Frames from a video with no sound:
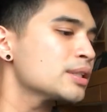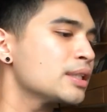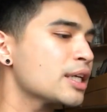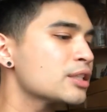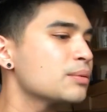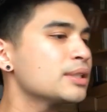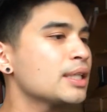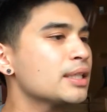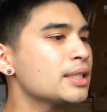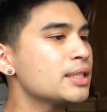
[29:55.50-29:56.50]
Which one's the
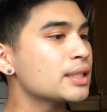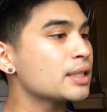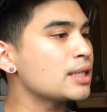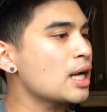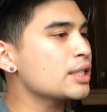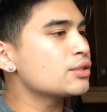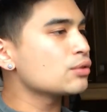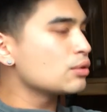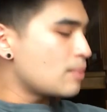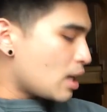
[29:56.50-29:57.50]
next one that I tasted? The
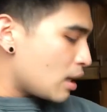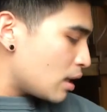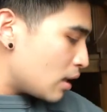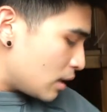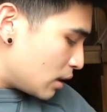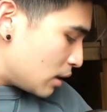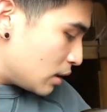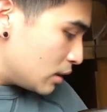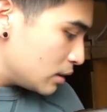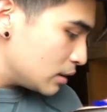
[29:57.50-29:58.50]

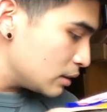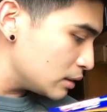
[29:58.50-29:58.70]
yakisoba.